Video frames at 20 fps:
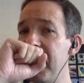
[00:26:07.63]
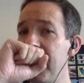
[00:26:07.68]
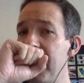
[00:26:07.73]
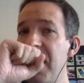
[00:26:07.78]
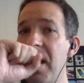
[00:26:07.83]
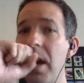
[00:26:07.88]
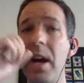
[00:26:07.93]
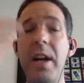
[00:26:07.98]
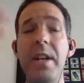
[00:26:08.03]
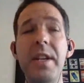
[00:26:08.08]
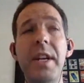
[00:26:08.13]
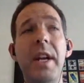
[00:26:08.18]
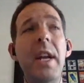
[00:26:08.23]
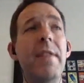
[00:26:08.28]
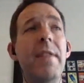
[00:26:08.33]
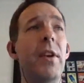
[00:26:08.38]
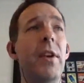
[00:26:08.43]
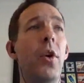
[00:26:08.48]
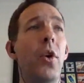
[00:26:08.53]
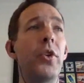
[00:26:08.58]
Yeah, and you can
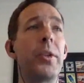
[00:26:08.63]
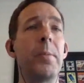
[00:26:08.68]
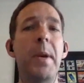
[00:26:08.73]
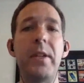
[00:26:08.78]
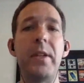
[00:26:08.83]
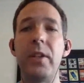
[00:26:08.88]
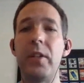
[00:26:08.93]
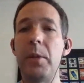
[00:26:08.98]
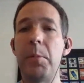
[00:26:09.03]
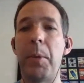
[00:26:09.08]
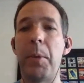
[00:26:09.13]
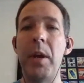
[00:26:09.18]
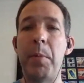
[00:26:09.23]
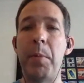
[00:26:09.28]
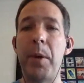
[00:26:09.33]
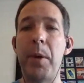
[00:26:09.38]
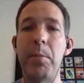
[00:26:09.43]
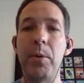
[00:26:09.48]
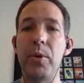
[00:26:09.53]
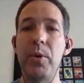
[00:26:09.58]
even automate it to pay
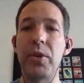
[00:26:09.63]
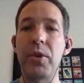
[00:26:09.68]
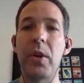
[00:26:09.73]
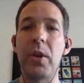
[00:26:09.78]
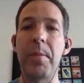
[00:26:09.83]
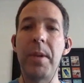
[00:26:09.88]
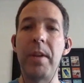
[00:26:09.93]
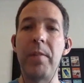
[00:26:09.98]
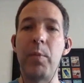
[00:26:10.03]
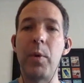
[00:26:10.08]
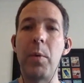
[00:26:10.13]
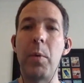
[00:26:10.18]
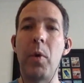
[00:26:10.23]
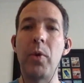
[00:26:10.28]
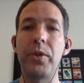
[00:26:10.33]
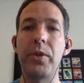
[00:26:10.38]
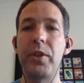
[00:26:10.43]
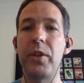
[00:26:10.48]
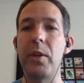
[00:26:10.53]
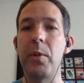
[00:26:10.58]
people. So, I mean, if we
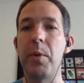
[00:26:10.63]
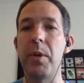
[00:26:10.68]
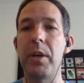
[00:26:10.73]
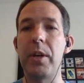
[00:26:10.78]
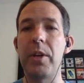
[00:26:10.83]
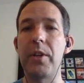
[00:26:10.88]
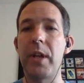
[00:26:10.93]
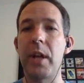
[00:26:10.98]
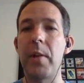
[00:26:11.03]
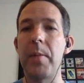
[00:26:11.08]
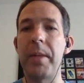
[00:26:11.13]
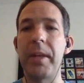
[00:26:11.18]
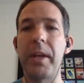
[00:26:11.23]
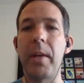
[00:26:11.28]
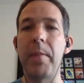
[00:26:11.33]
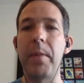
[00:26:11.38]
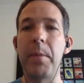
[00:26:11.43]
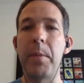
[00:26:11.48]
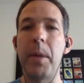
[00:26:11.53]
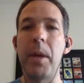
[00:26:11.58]
wanted to, we could set up the
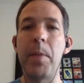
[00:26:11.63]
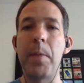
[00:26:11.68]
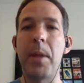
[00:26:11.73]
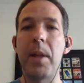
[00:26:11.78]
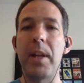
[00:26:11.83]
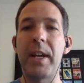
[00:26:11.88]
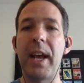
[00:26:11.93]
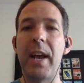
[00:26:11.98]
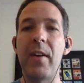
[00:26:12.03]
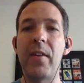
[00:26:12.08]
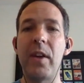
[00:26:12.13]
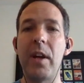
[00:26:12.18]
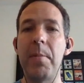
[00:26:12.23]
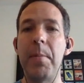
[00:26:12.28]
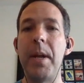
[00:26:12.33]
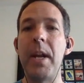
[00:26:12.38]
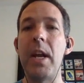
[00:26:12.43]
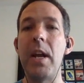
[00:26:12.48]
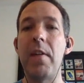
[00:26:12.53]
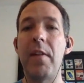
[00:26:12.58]
company PayPal account. And
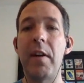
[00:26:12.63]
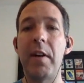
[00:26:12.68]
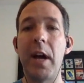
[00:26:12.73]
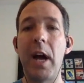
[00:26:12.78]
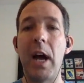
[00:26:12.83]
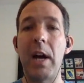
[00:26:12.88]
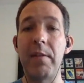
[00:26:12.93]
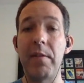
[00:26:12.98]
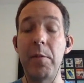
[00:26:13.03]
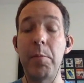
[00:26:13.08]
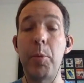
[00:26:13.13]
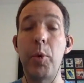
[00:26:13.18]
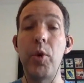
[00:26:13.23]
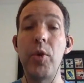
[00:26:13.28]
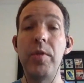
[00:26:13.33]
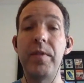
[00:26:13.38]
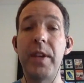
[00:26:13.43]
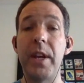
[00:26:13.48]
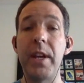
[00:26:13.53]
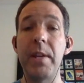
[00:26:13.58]
the minute I've
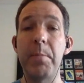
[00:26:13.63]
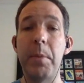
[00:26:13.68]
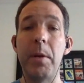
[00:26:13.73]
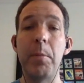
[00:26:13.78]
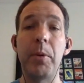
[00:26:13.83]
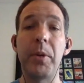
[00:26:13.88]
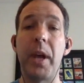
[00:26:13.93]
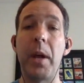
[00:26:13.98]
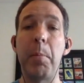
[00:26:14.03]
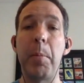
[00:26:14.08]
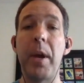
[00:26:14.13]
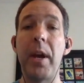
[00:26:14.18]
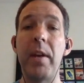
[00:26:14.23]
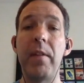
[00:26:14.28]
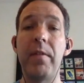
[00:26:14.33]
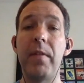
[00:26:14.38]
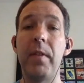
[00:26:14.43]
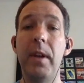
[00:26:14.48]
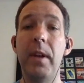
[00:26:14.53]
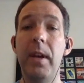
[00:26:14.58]
approved it, people get
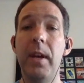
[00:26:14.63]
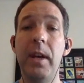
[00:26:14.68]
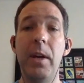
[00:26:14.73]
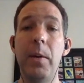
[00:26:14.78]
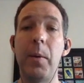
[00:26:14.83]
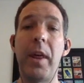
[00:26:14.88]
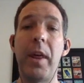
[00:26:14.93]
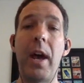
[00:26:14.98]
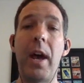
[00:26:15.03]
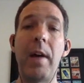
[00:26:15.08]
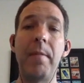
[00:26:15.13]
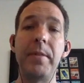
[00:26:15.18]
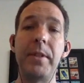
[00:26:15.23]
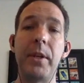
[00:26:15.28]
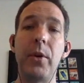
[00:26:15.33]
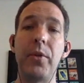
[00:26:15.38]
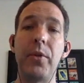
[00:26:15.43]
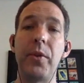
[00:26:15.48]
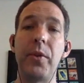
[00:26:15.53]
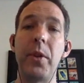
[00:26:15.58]
paid without having to
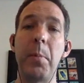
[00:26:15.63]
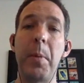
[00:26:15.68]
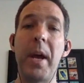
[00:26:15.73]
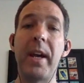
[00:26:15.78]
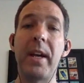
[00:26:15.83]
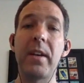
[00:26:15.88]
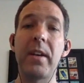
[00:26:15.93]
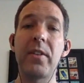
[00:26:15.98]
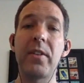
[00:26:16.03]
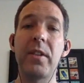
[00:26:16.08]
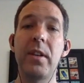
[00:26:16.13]
go through the banks.